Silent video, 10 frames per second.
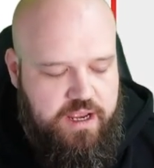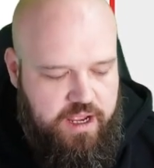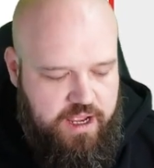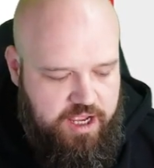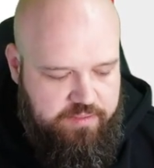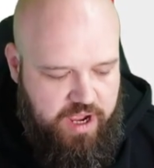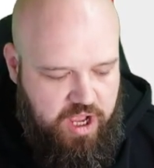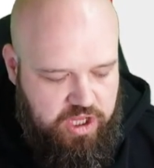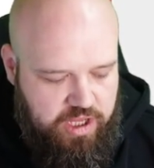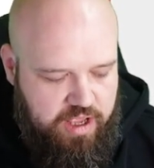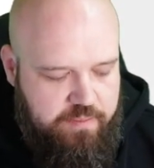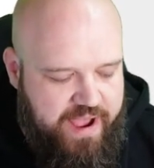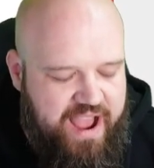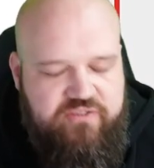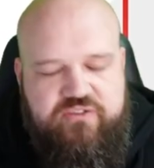
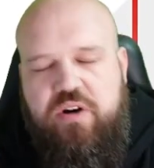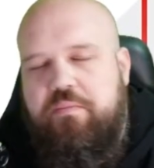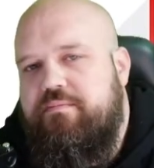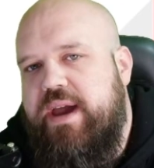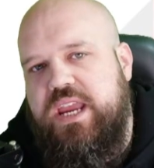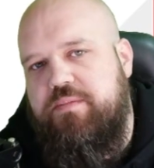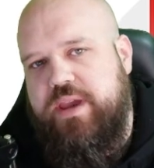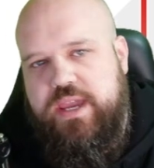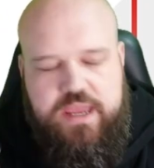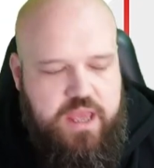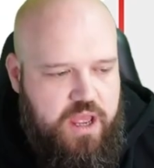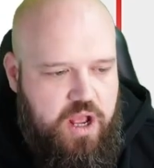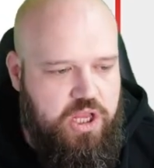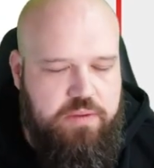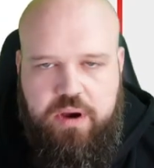apart from maybe
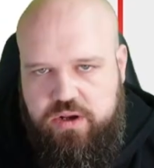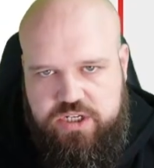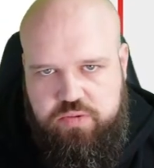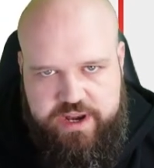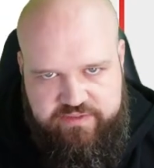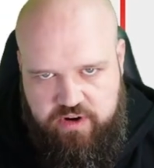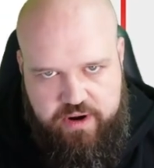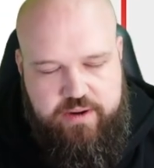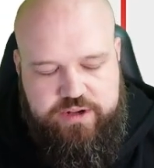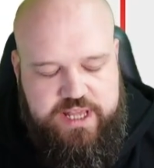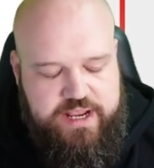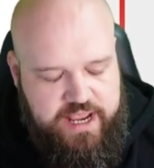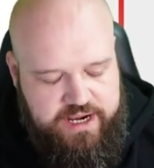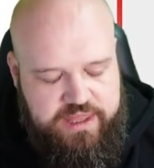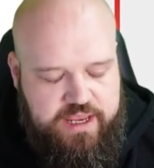a Le Mans 24 hours, that
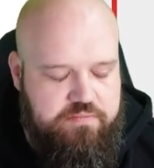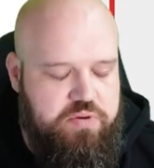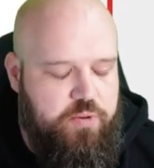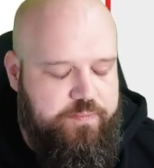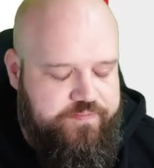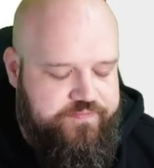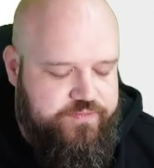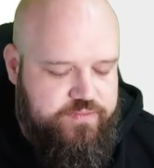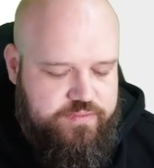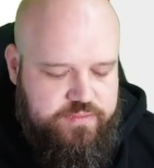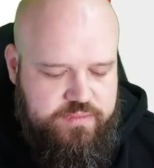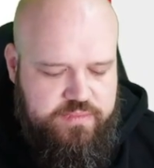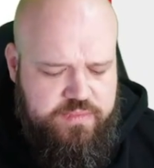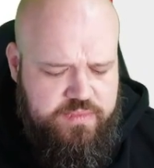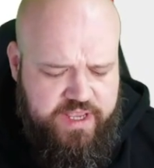kind of thing, but
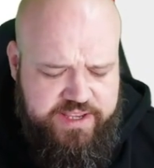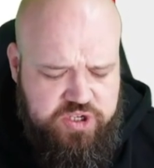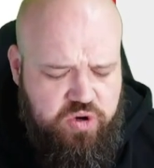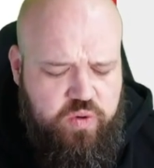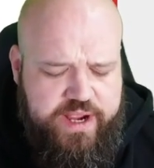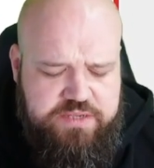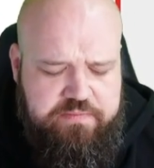it's always